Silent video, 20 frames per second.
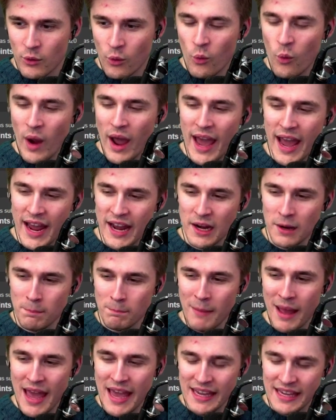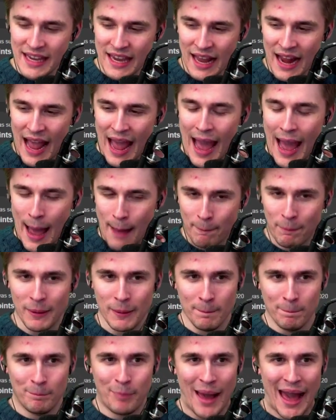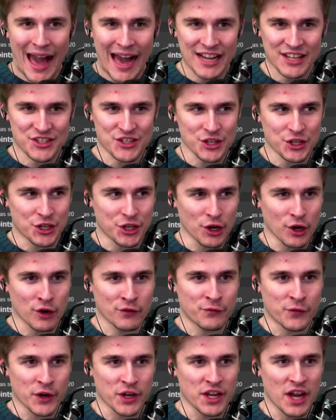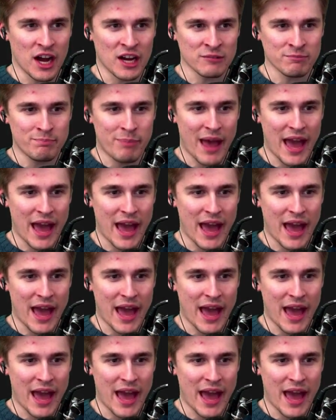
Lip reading: Way to make it happen. Bag secured for Young